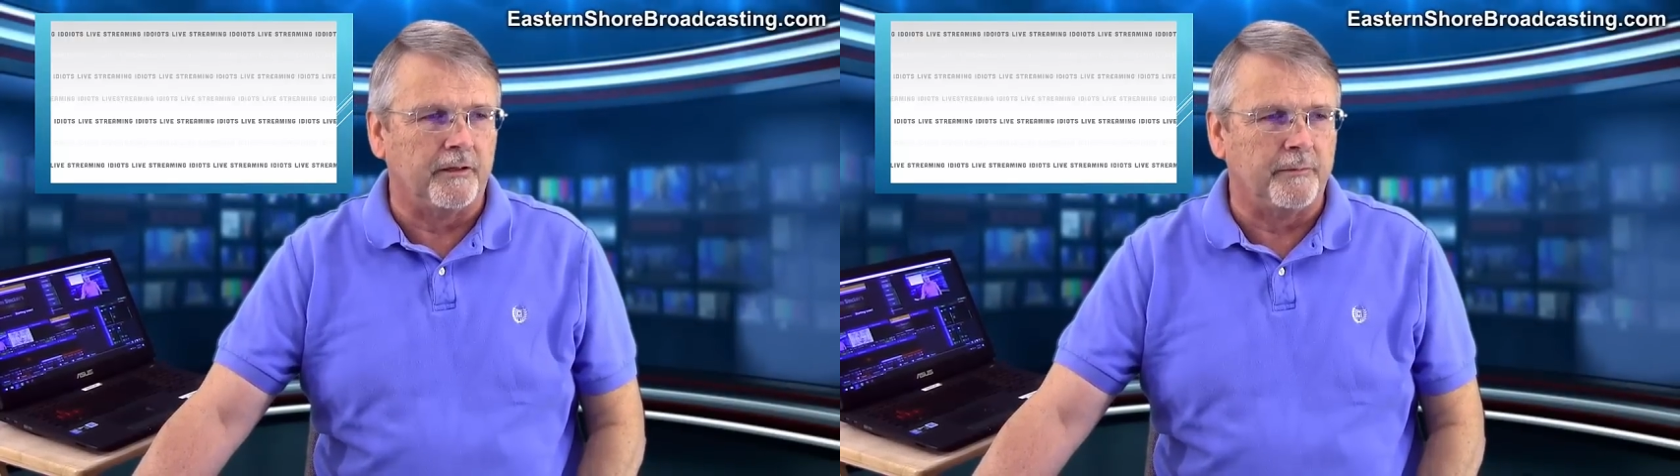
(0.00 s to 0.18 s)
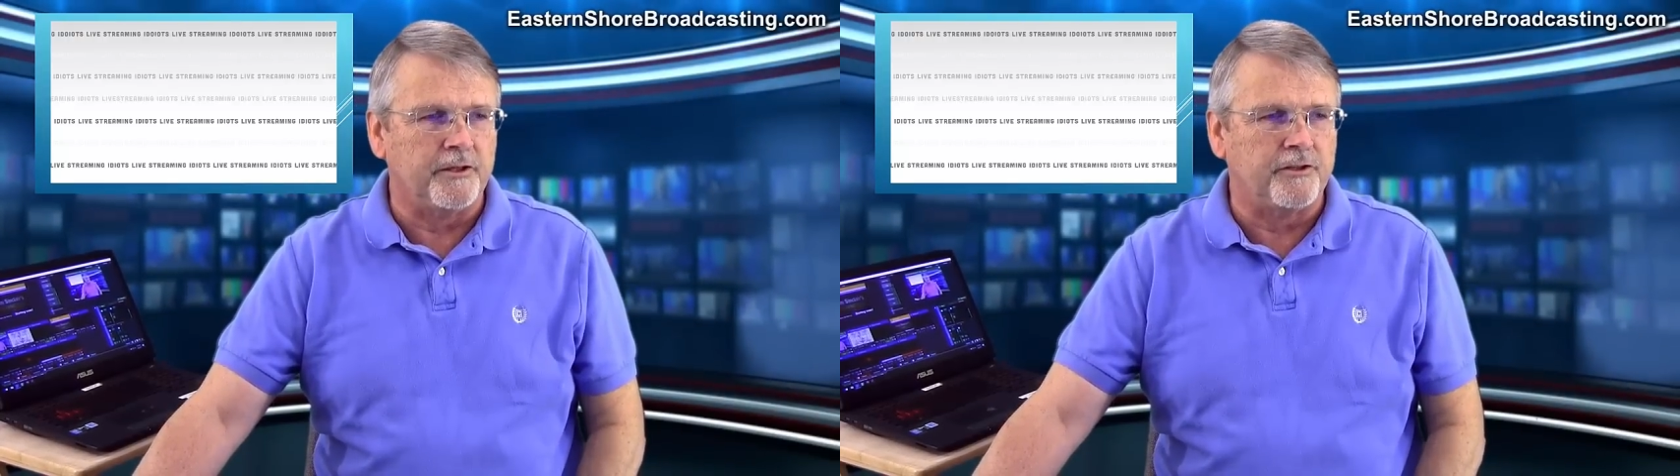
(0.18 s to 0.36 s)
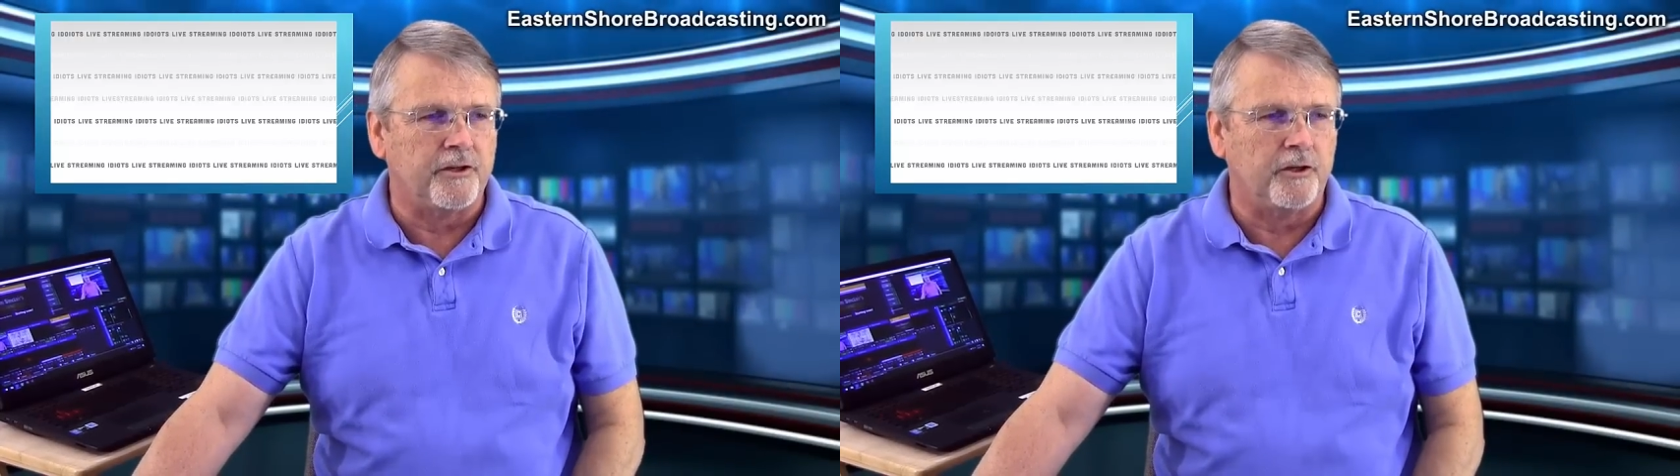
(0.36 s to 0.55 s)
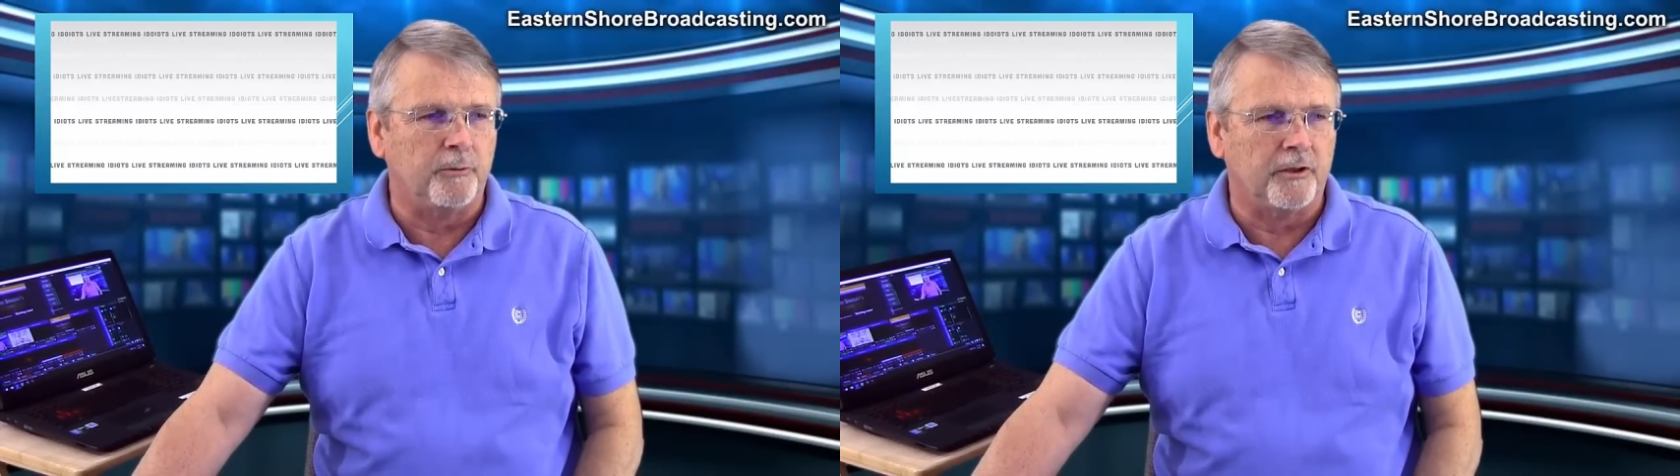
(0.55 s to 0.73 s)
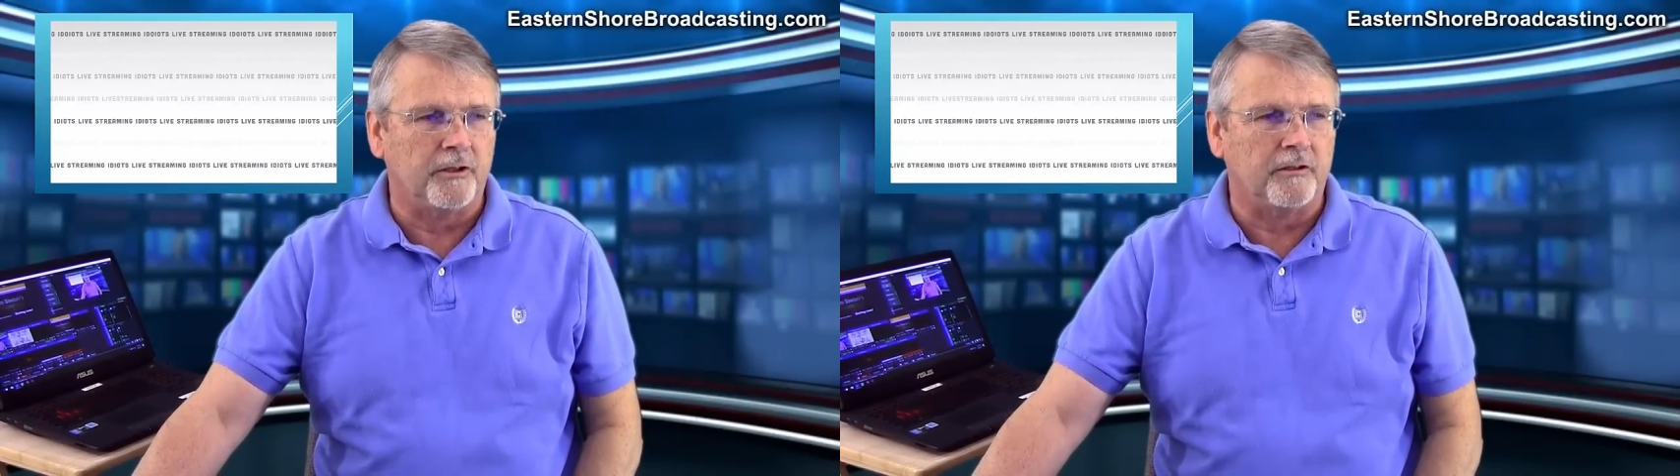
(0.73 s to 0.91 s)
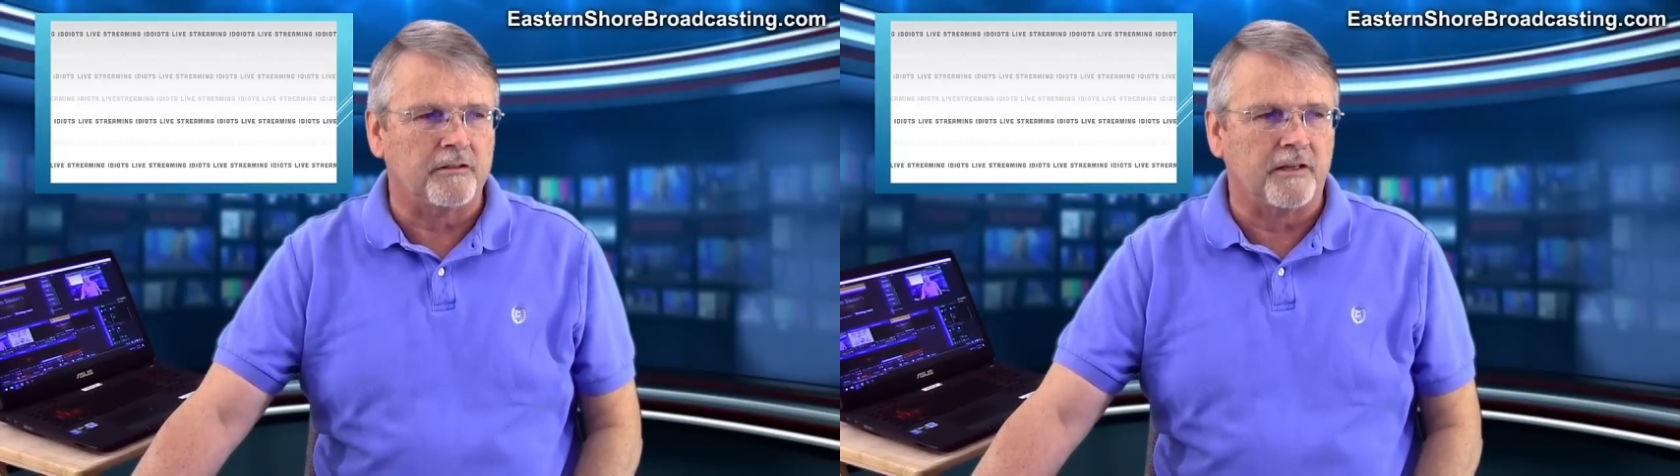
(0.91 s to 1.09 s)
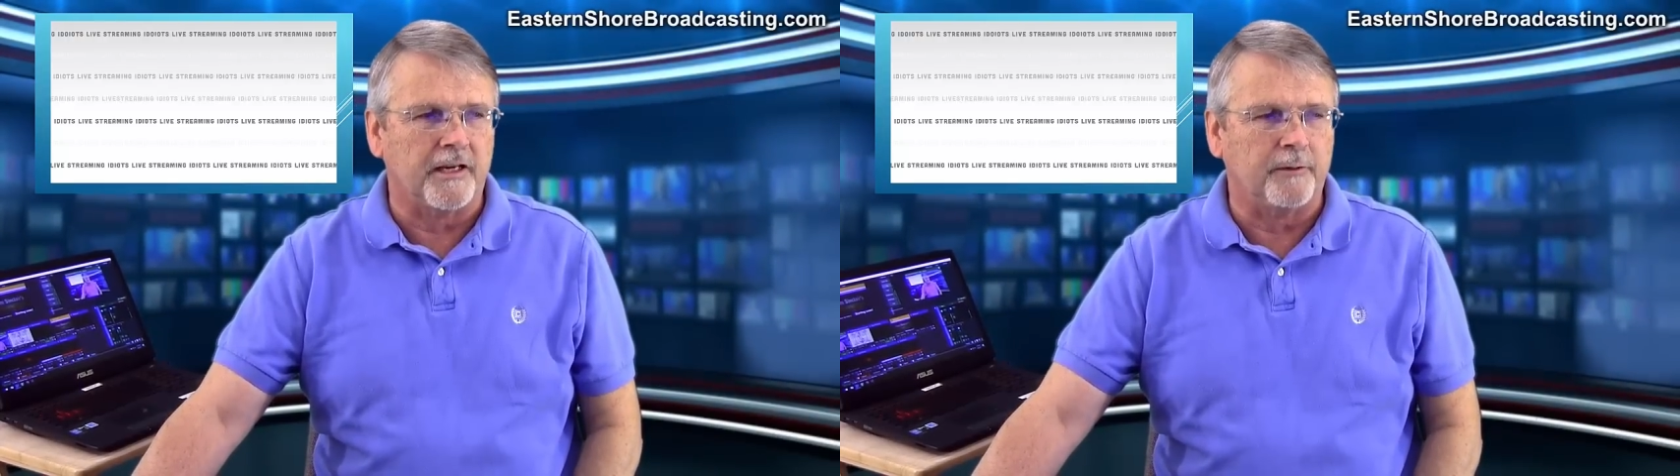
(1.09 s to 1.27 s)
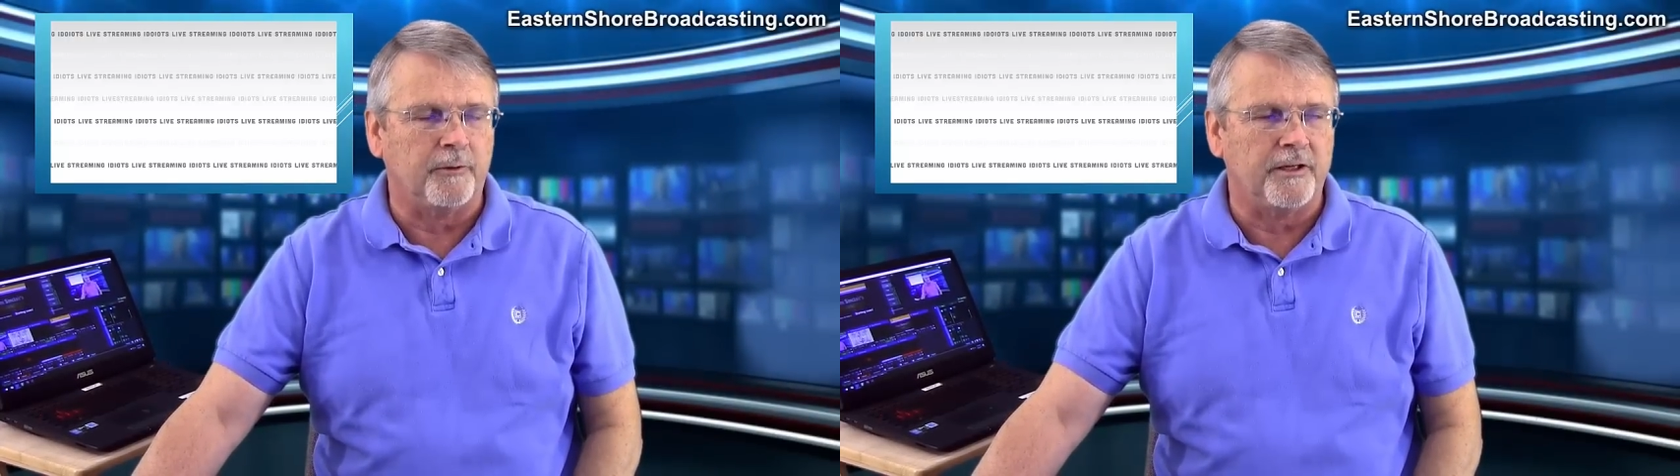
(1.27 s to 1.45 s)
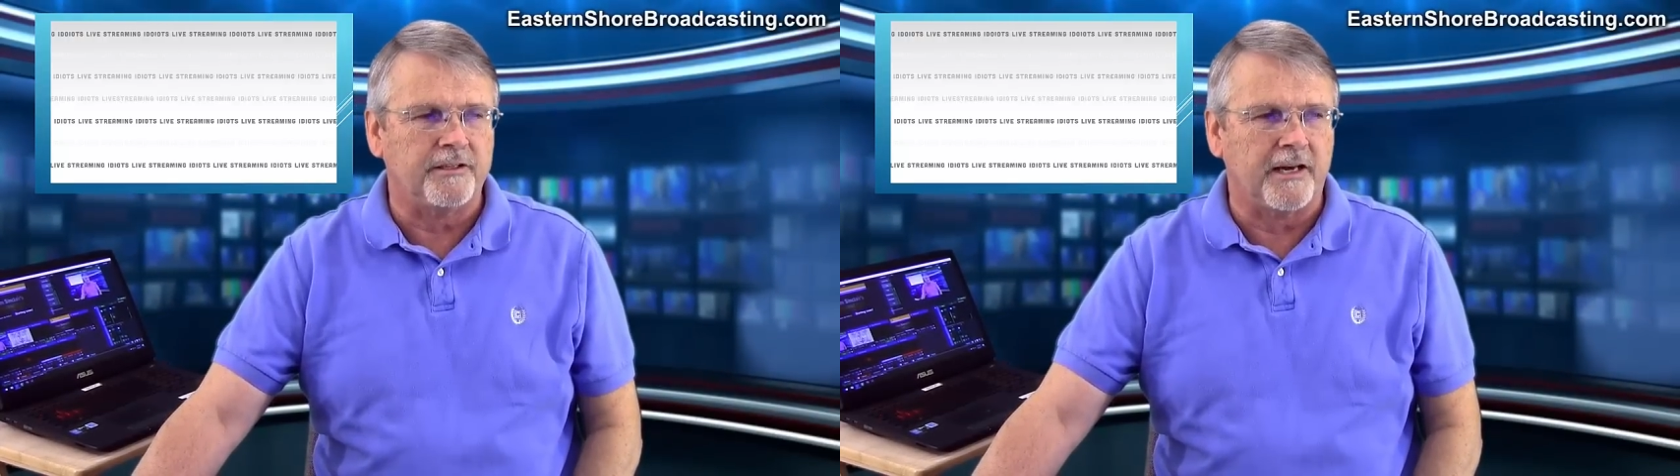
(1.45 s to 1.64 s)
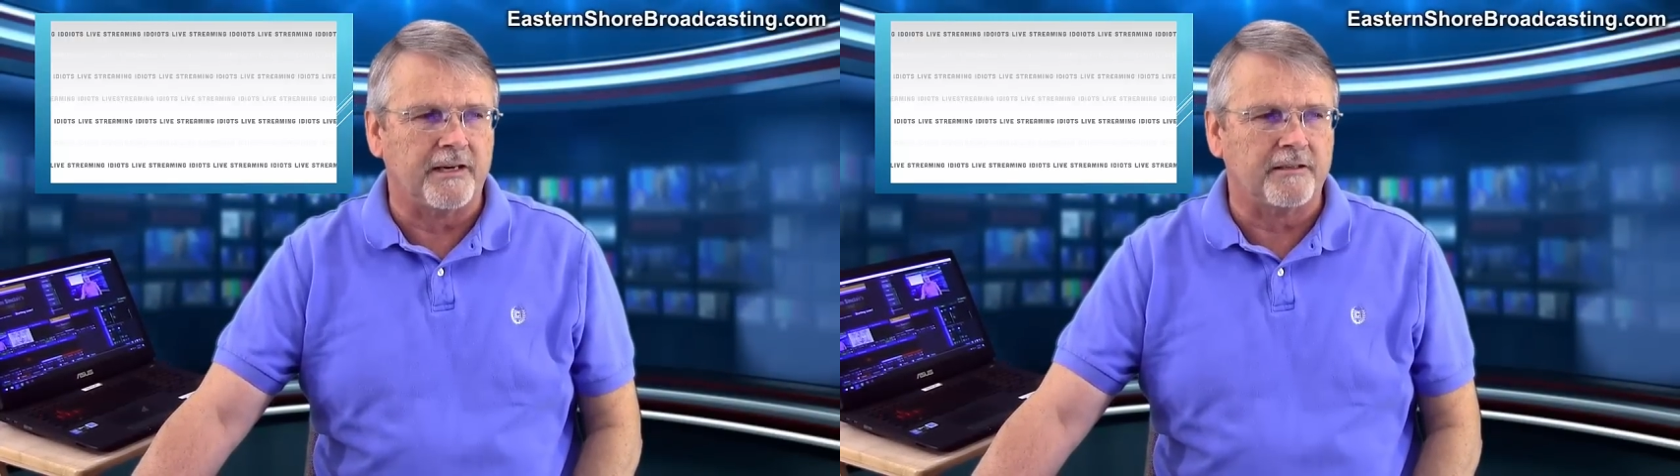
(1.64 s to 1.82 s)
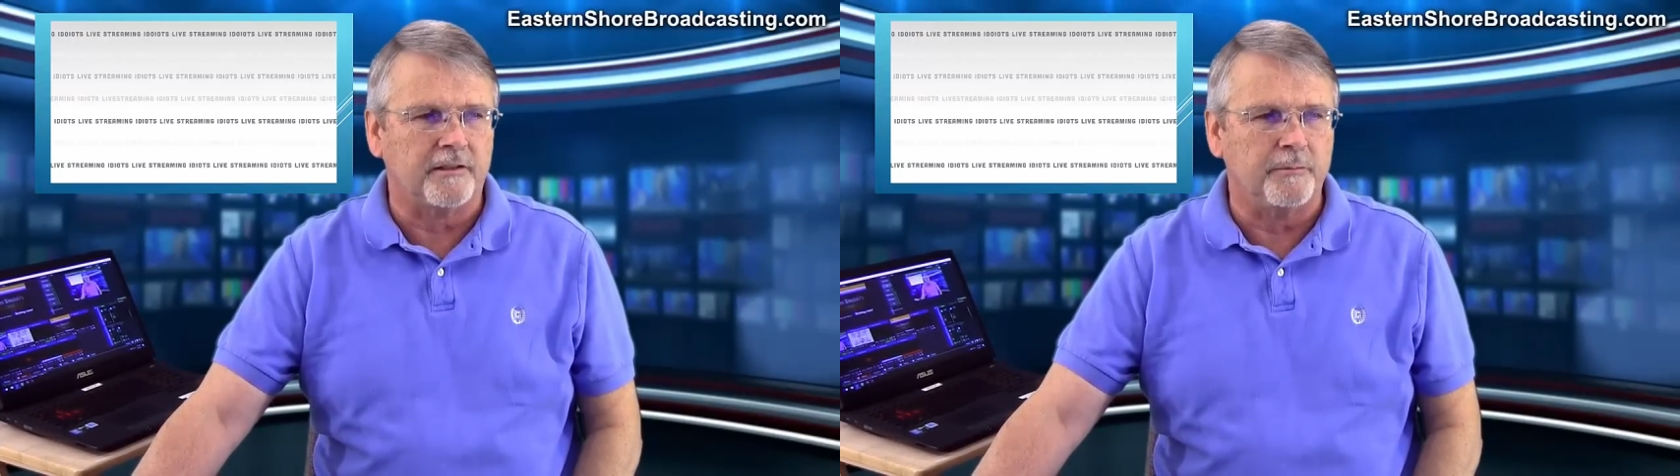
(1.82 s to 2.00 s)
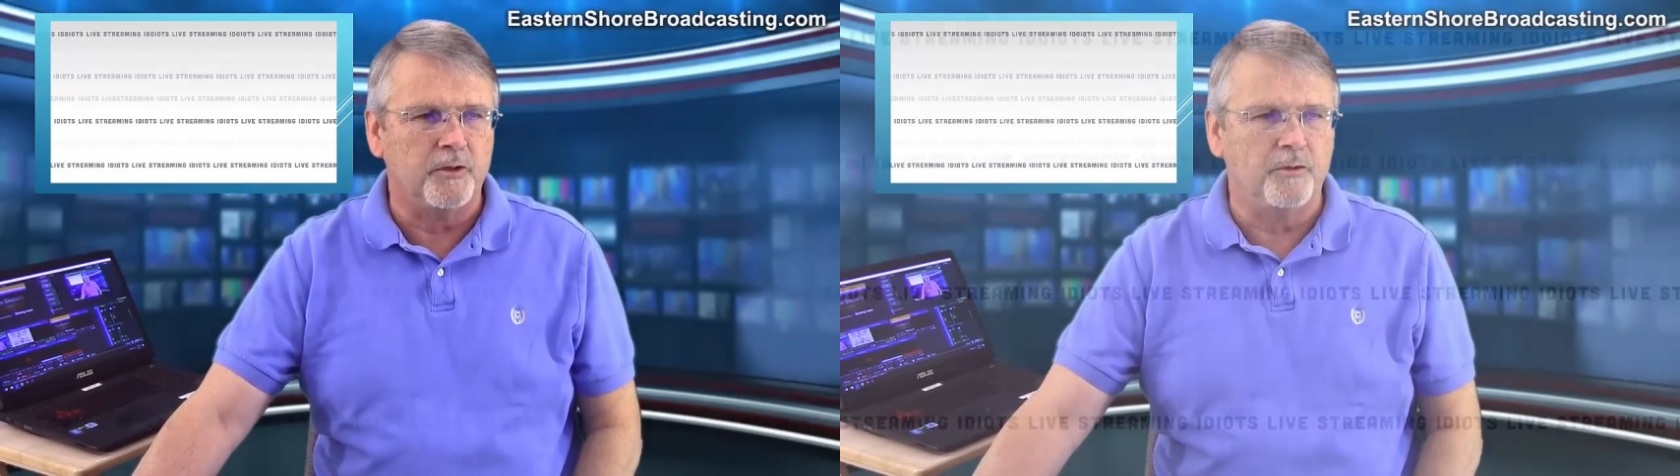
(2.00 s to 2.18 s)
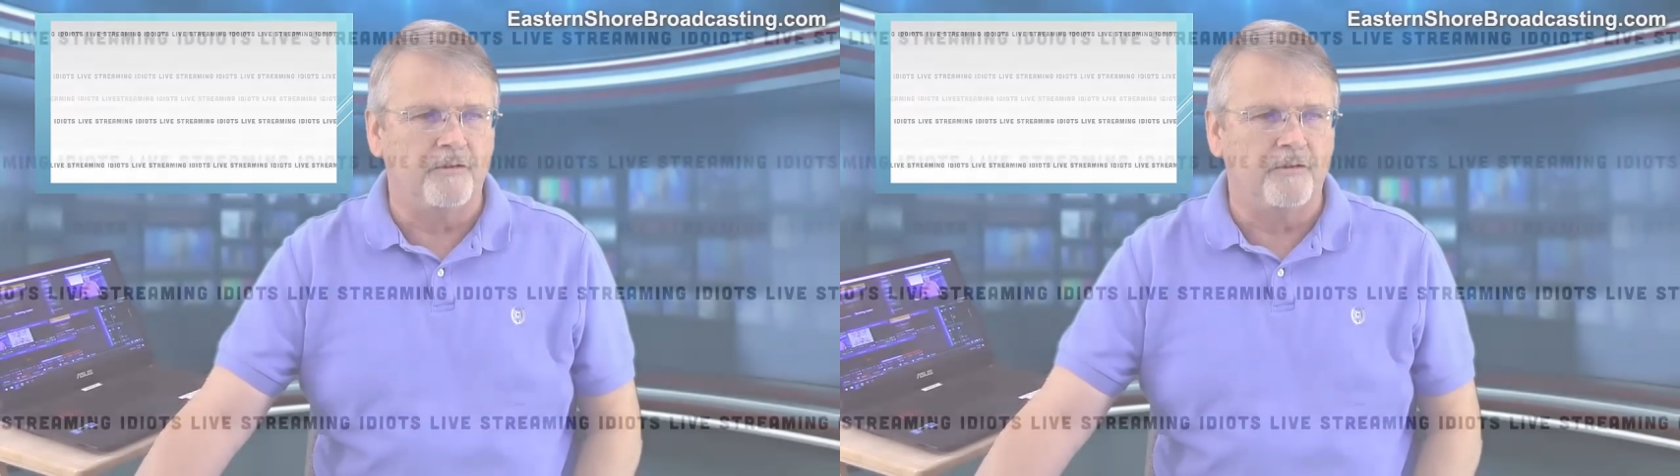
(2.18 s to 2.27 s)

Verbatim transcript: And let me show you what it looks like when it's actually